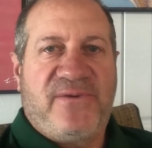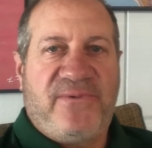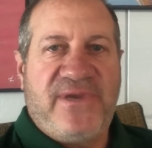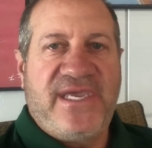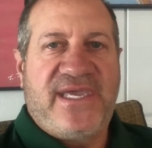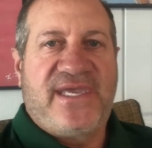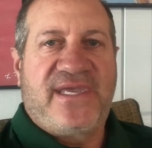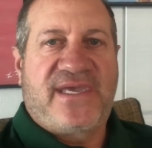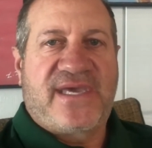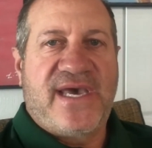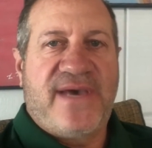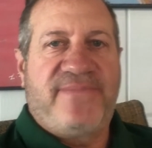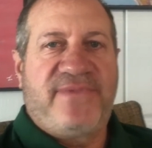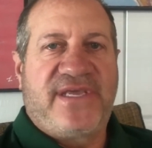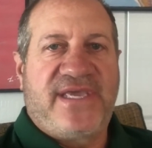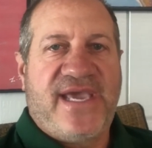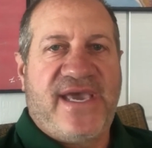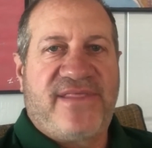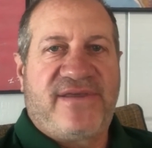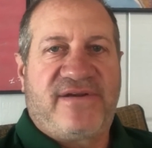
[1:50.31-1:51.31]
we can come
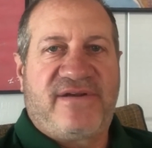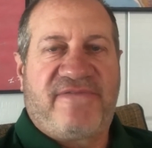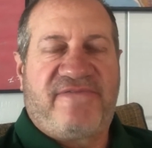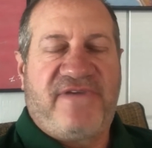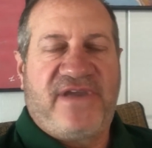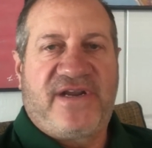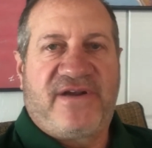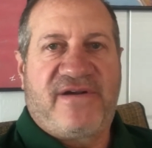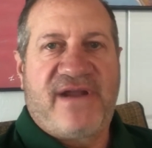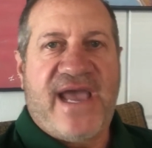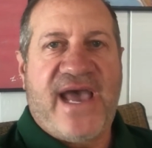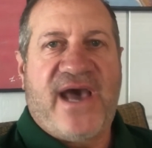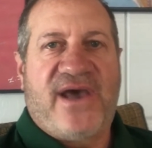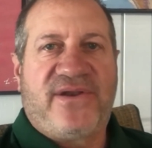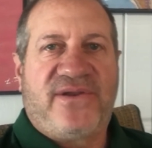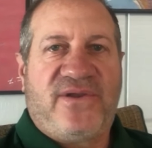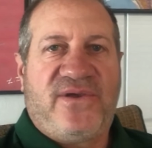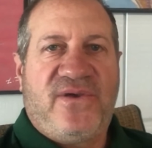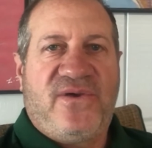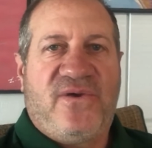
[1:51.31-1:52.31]
together to figure
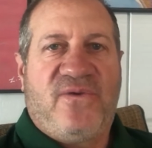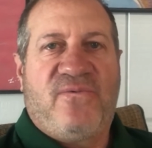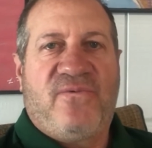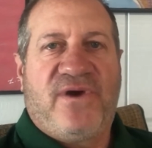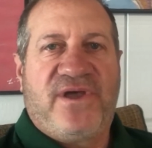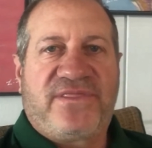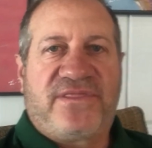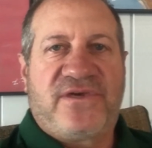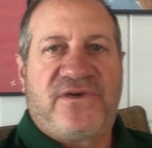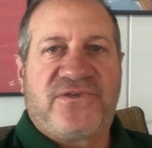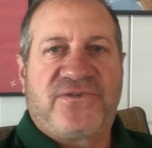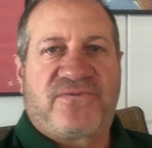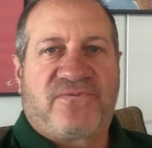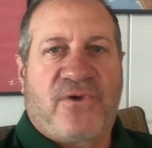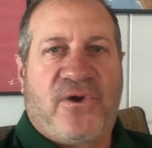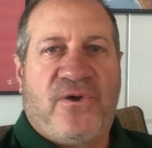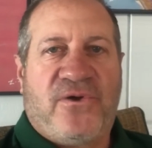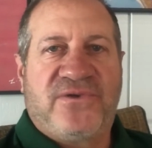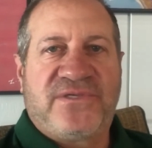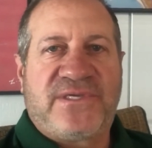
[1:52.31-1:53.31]
out what those
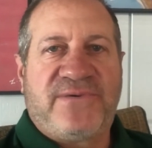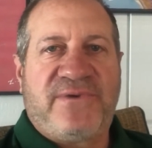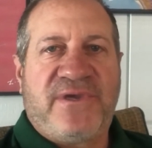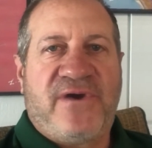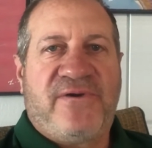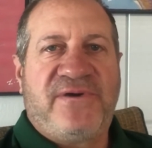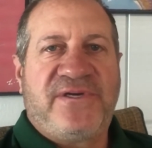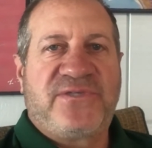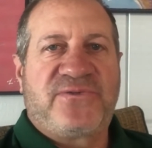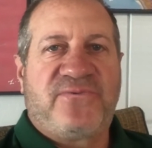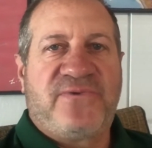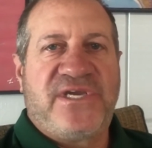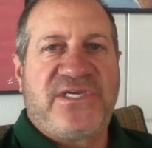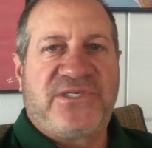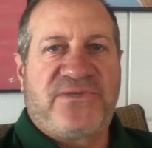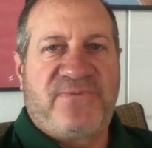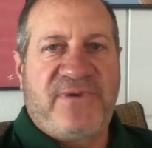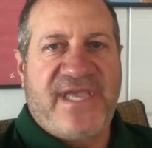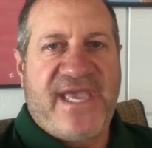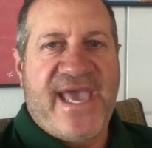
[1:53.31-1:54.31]
roles that we always
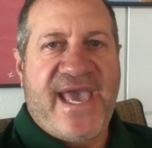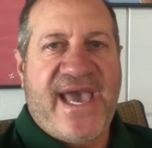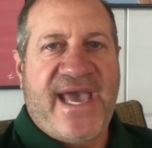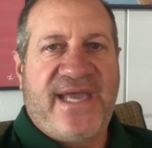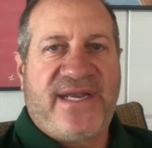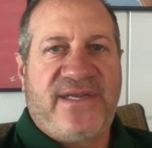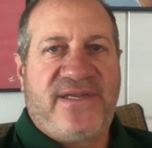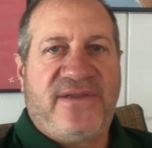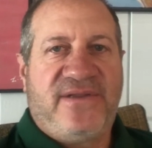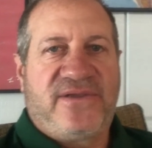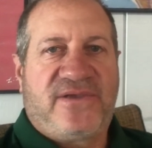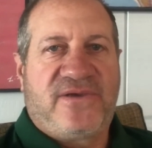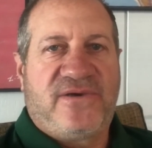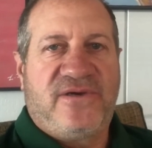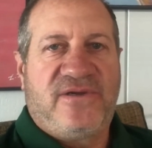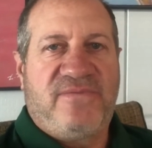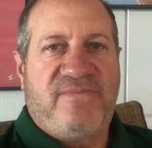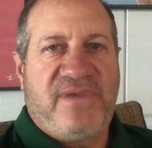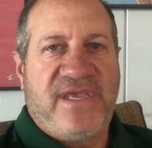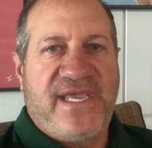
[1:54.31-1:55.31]
wish we had
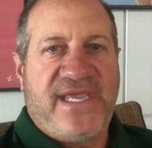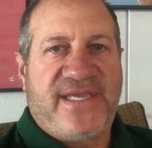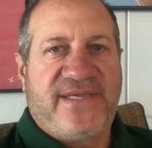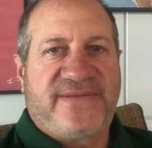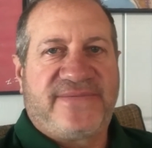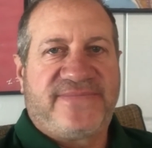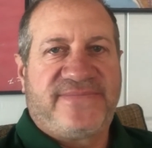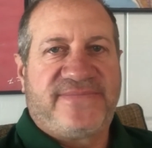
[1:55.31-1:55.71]
could be.